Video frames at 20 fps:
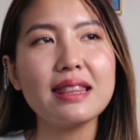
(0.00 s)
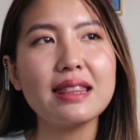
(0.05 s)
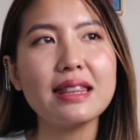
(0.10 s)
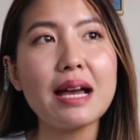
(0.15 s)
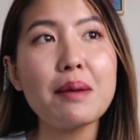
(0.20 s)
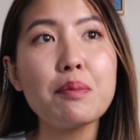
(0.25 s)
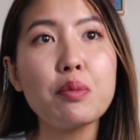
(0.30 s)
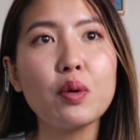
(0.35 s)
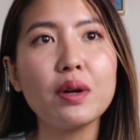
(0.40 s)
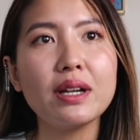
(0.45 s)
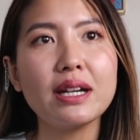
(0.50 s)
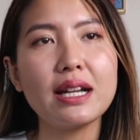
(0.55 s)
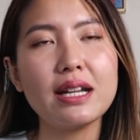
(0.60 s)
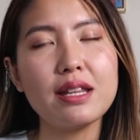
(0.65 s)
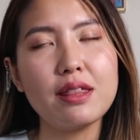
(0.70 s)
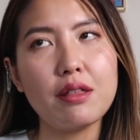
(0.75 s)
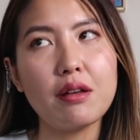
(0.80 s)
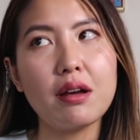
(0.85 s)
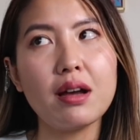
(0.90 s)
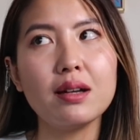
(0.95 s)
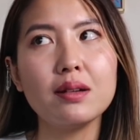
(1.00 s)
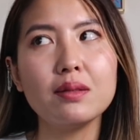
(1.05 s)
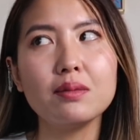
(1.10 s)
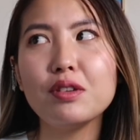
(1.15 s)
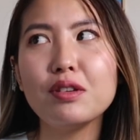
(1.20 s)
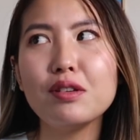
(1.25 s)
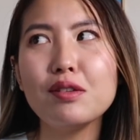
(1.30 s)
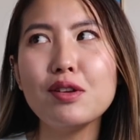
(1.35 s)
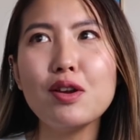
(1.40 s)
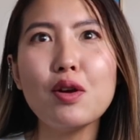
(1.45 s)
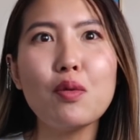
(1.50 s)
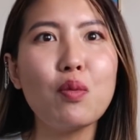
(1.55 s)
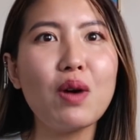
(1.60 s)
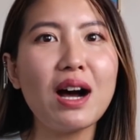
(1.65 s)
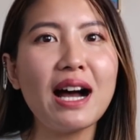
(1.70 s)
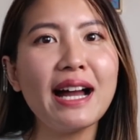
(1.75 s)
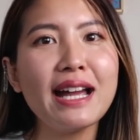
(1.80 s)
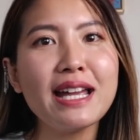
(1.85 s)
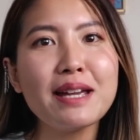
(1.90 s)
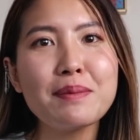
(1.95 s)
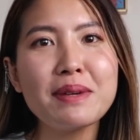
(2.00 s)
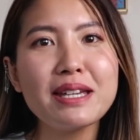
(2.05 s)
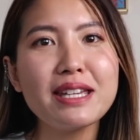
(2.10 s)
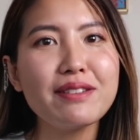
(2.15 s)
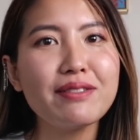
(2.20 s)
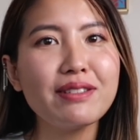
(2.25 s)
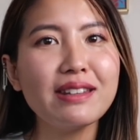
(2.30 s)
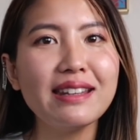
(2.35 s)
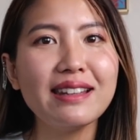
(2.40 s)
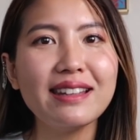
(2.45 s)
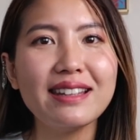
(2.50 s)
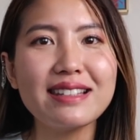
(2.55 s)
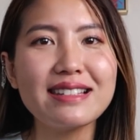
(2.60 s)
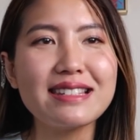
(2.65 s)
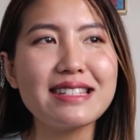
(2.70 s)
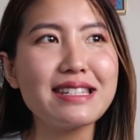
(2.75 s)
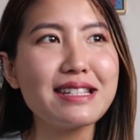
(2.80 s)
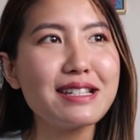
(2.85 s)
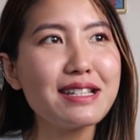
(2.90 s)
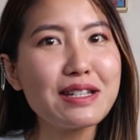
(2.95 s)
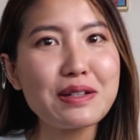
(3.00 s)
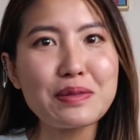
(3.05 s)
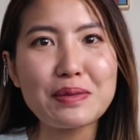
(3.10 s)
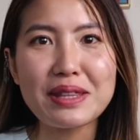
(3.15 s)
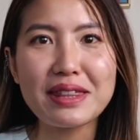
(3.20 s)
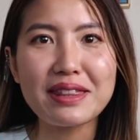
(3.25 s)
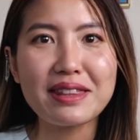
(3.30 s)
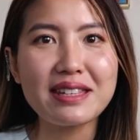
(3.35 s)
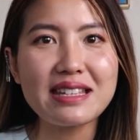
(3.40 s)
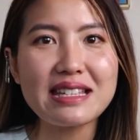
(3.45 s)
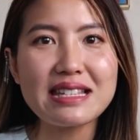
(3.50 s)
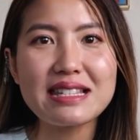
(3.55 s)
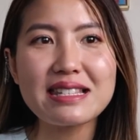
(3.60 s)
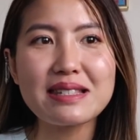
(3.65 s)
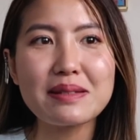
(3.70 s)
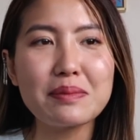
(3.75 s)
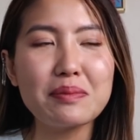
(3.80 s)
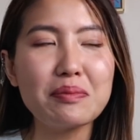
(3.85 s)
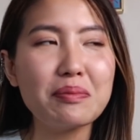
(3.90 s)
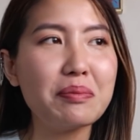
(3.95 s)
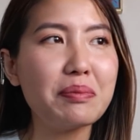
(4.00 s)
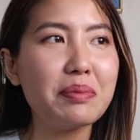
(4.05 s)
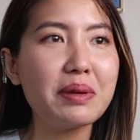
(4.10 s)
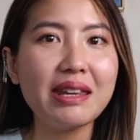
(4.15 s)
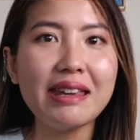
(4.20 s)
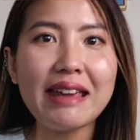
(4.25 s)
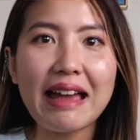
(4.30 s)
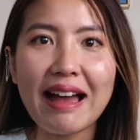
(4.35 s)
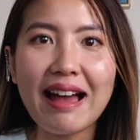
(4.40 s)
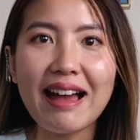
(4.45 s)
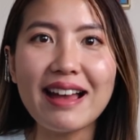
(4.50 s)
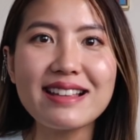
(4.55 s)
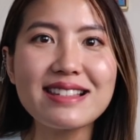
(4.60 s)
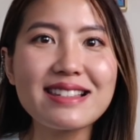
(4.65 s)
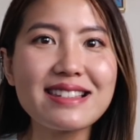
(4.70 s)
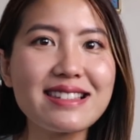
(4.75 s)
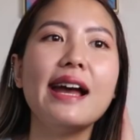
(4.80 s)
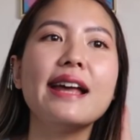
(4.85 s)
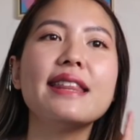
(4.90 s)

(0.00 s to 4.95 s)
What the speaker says: At that point, I had thought, you know, why am I even like dealing with this BS?